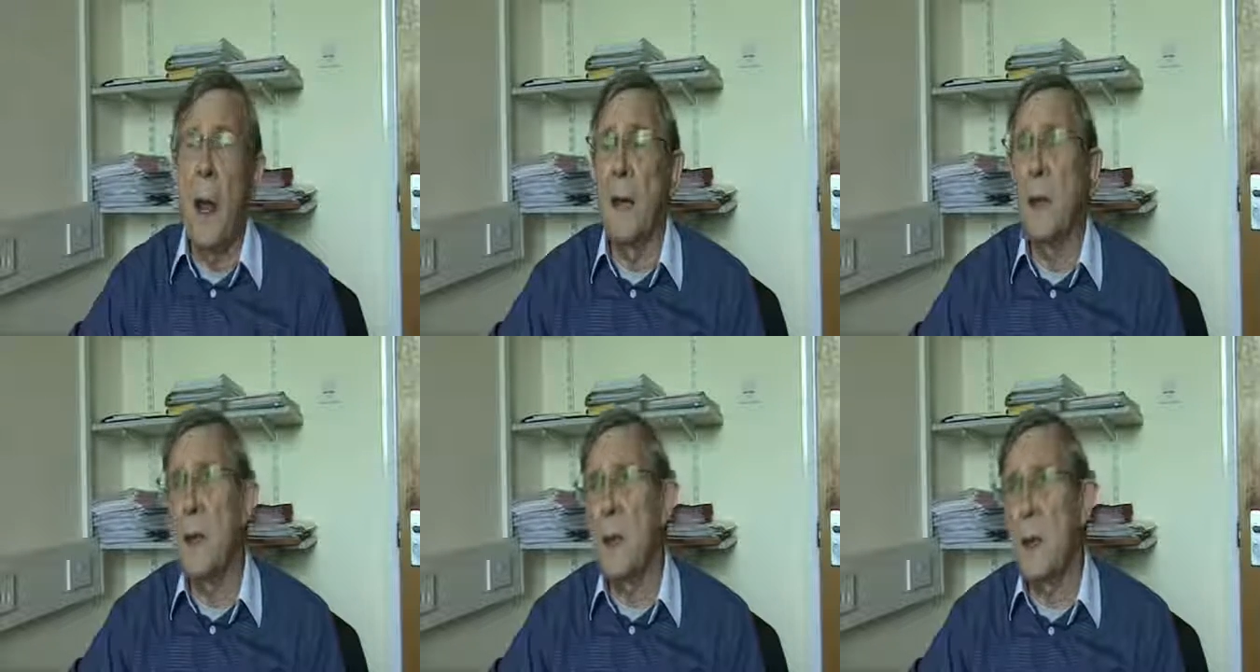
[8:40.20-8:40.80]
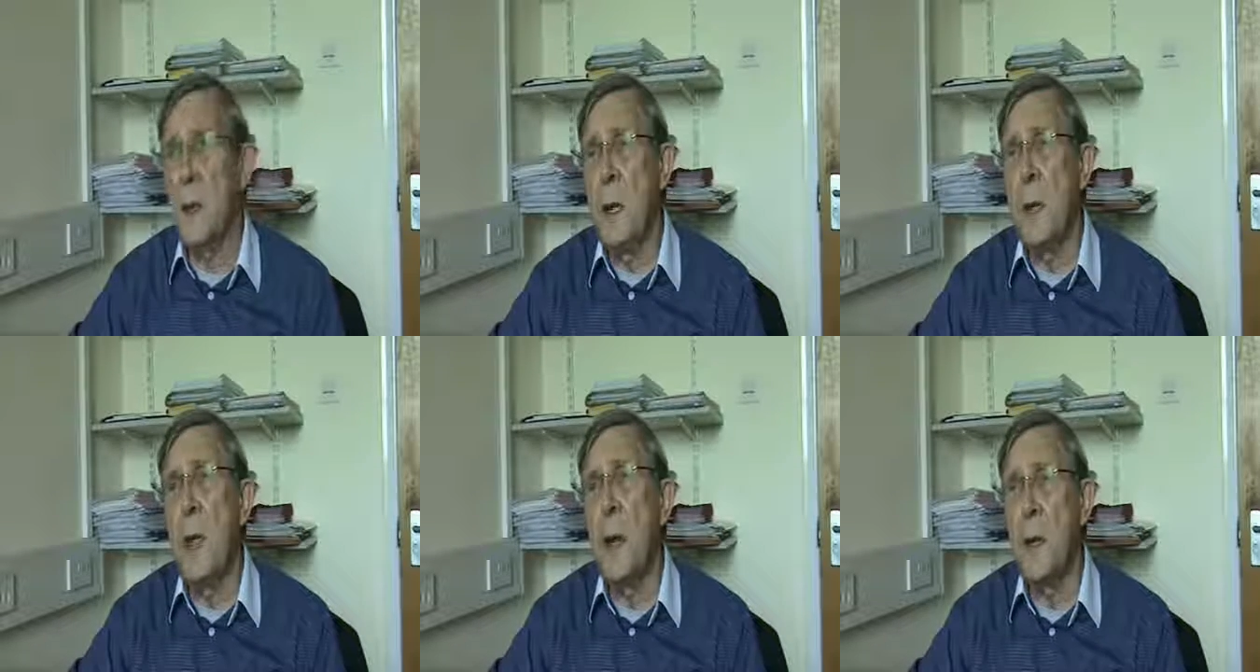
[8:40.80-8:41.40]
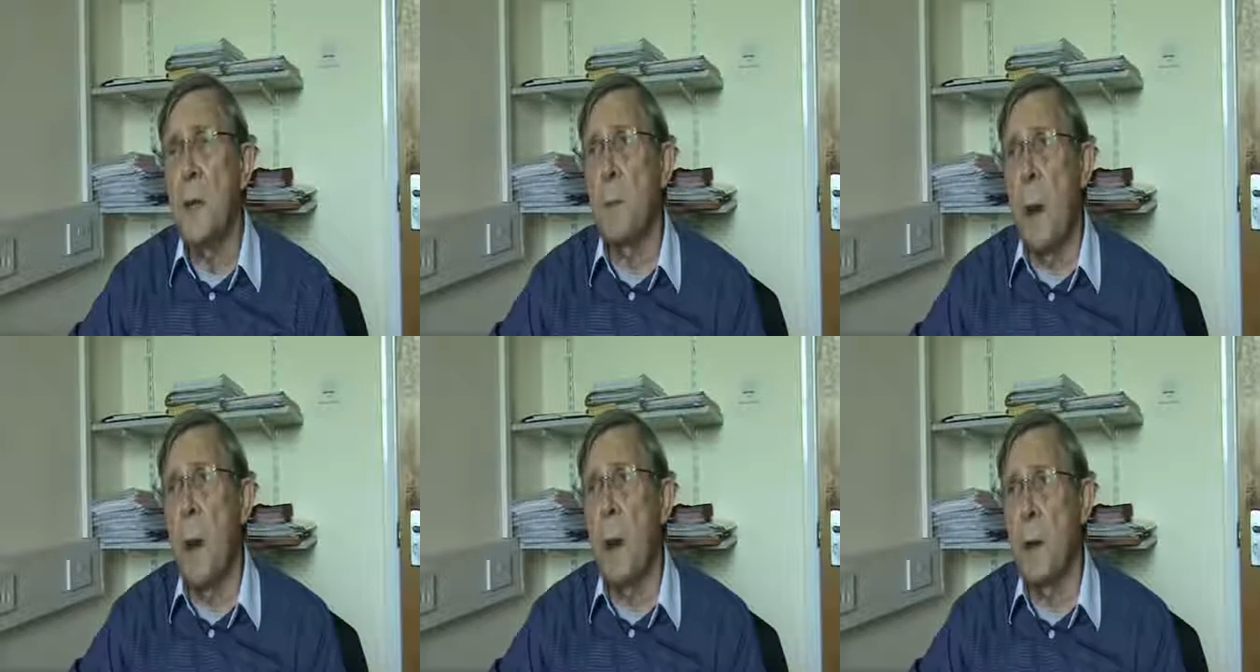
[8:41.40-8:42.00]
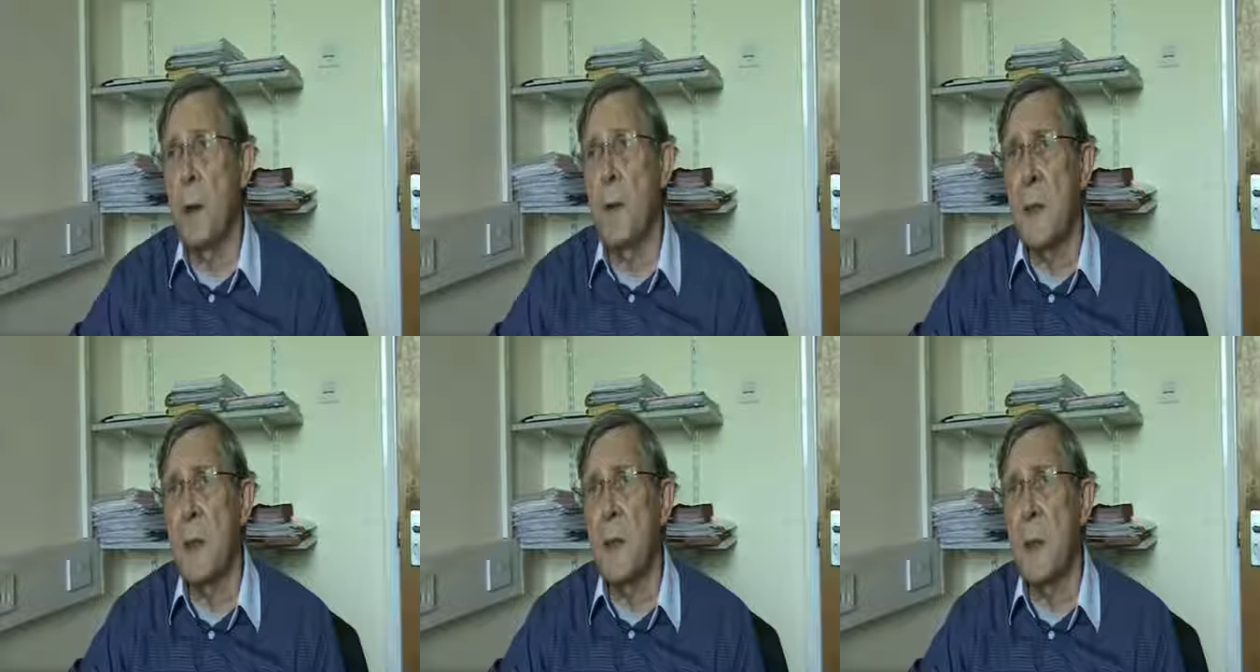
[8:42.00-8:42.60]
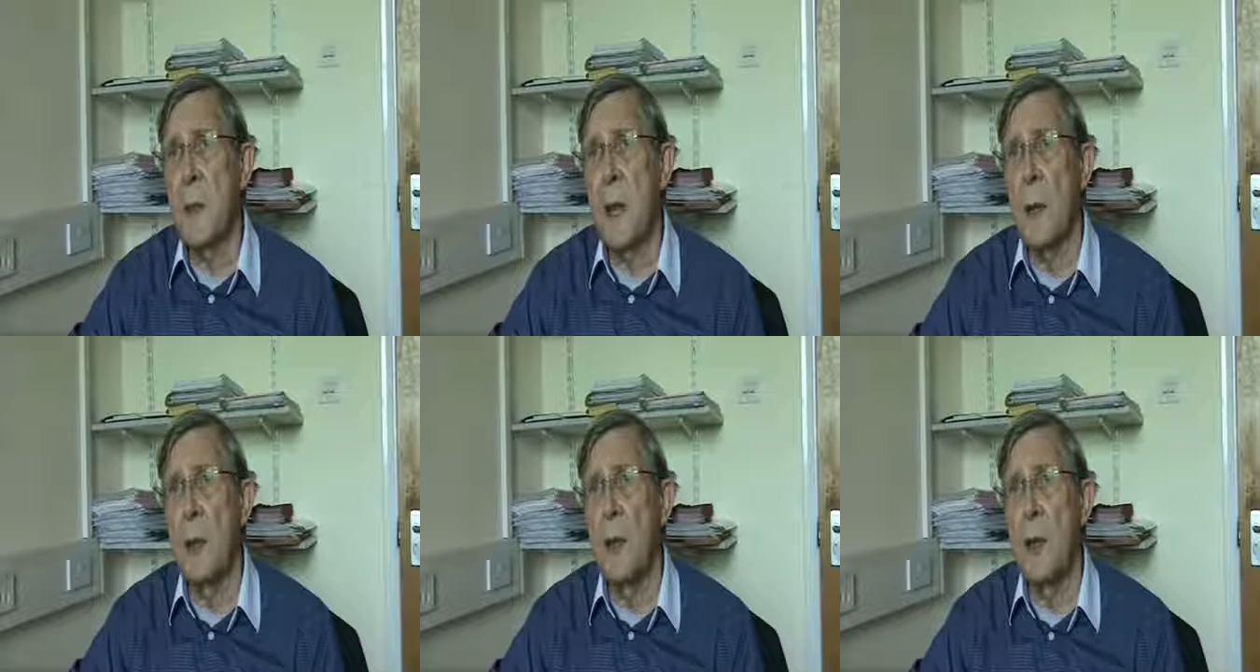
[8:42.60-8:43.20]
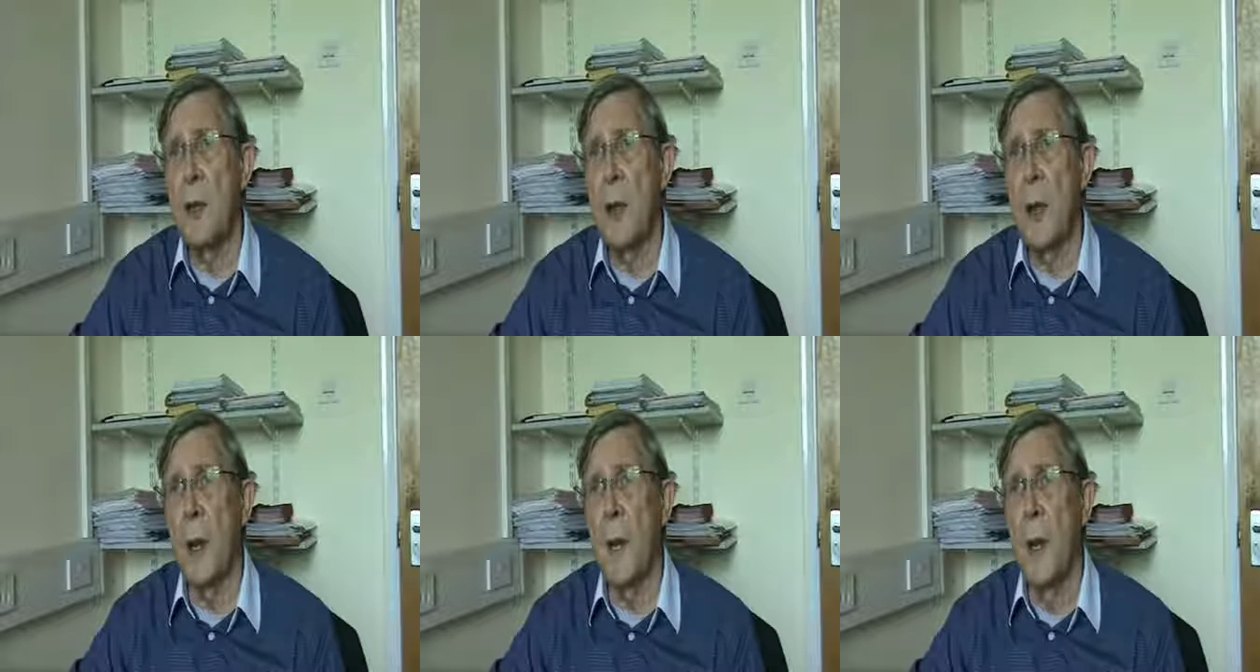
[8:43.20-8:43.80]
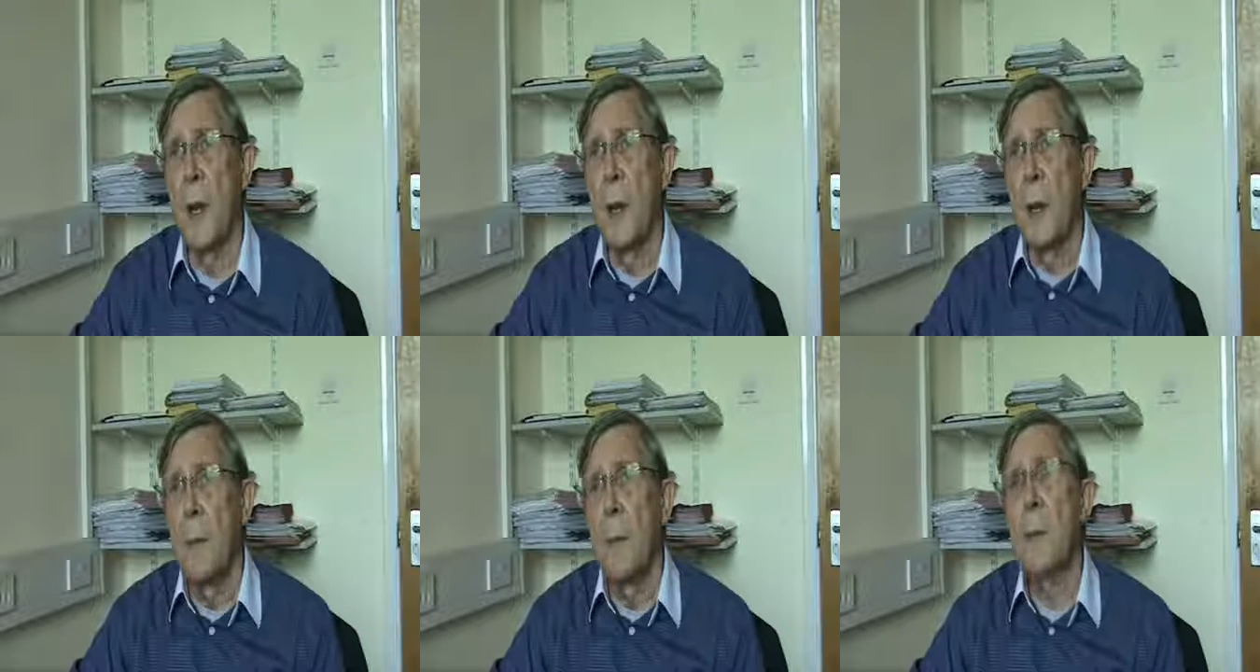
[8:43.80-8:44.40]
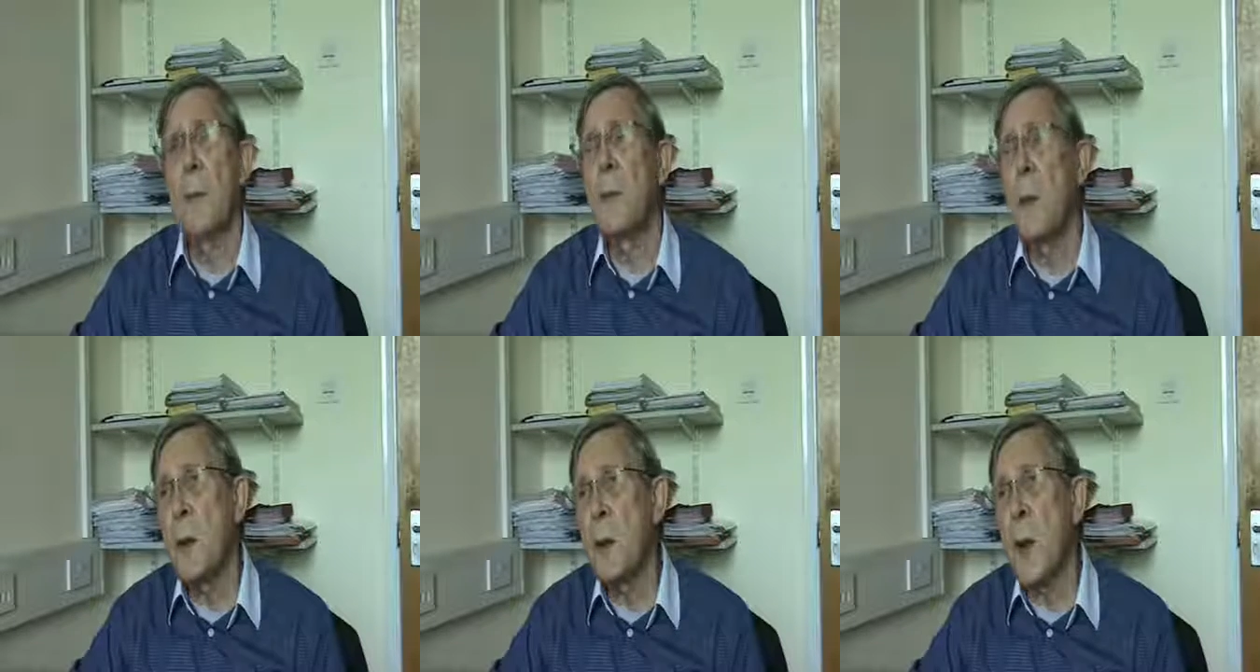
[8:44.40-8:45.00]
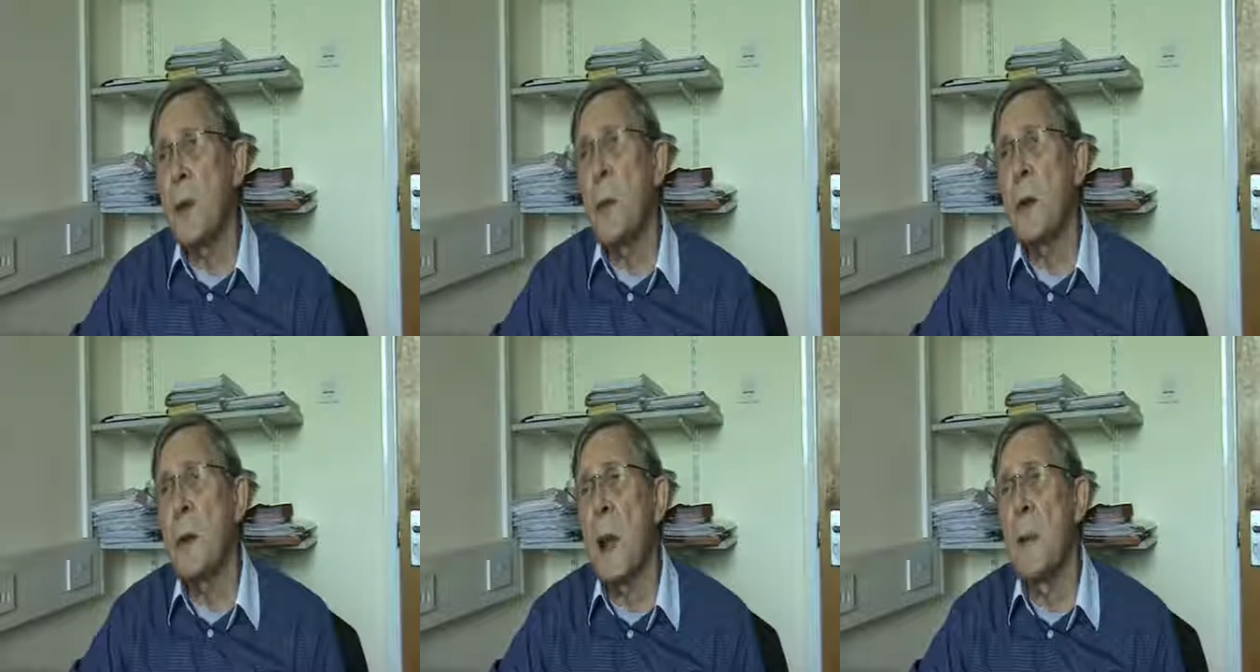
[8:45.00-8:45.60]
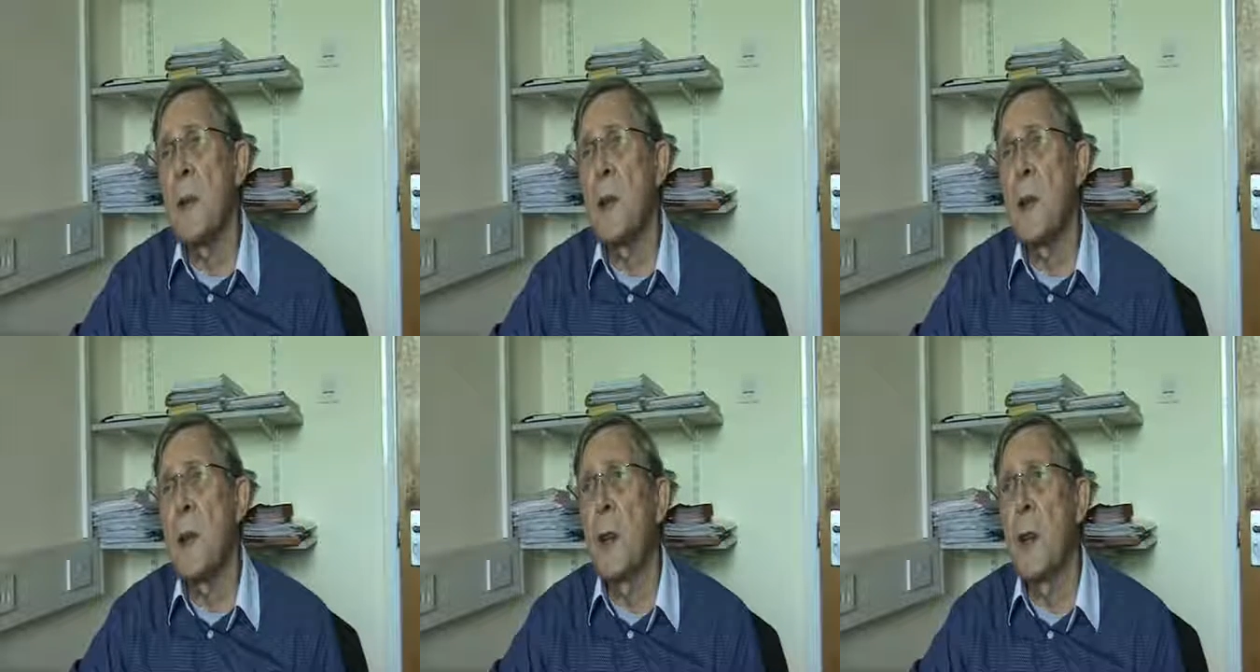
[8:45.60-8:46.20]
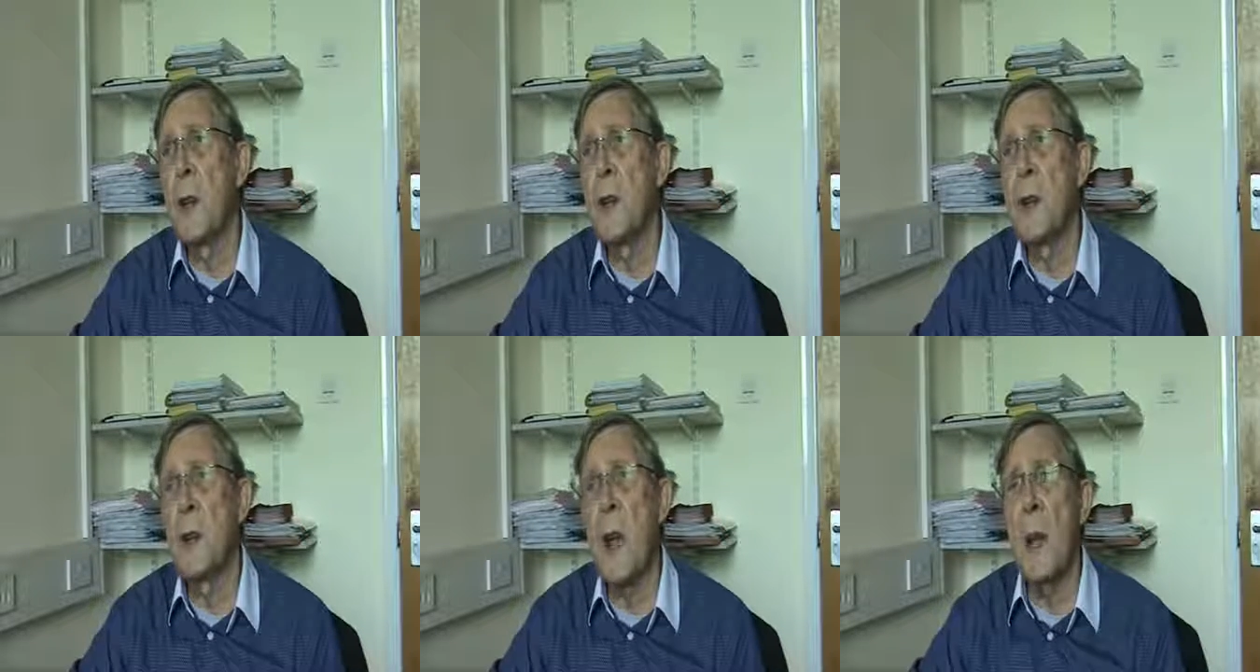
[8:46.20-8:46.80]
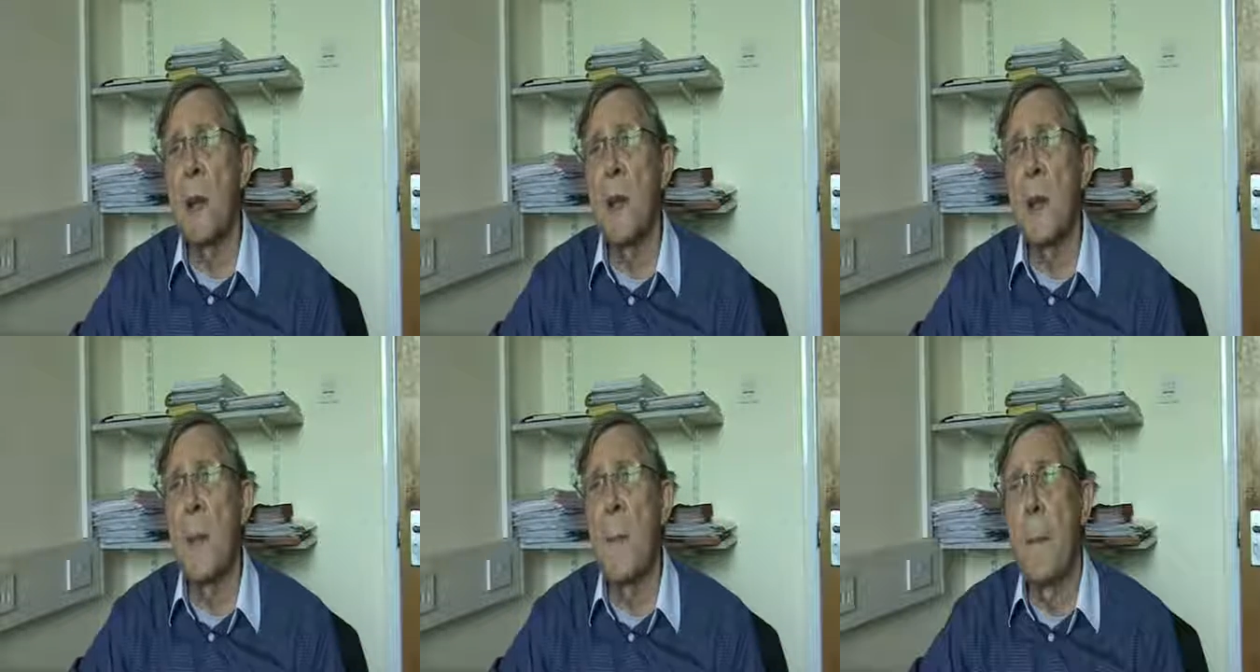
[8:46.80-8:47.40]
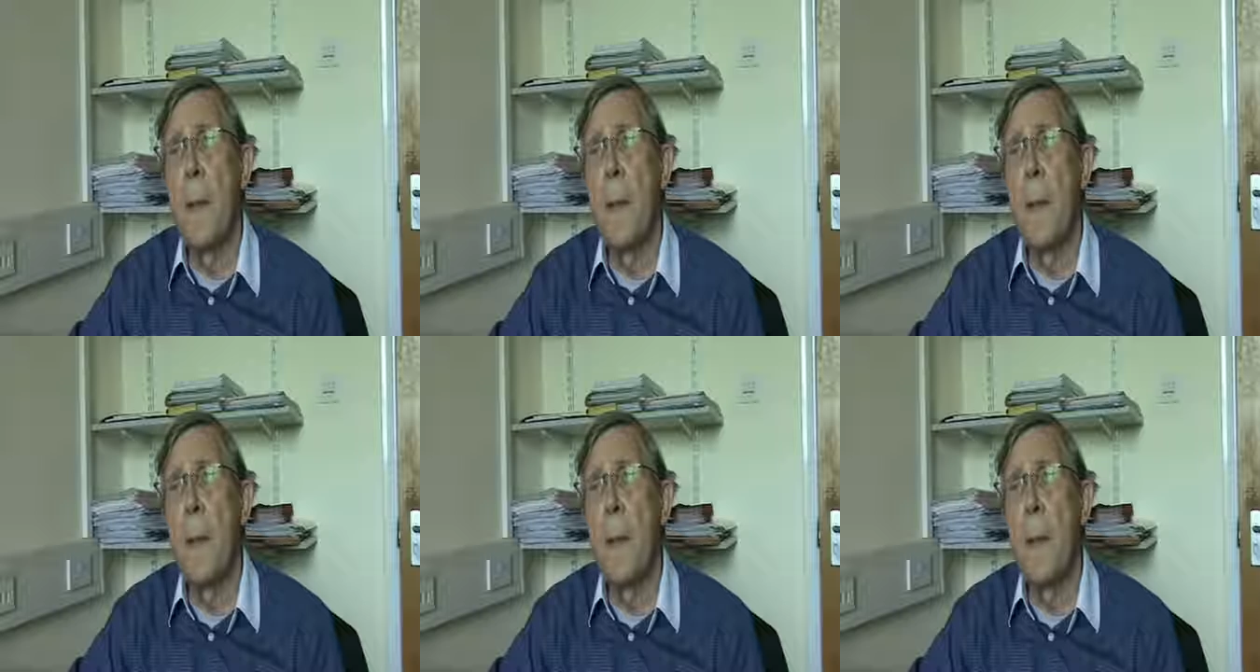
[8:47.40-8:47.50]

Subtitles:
And certainly that is part of task-based language teaching, but it is not task-based language teaching in its entirety.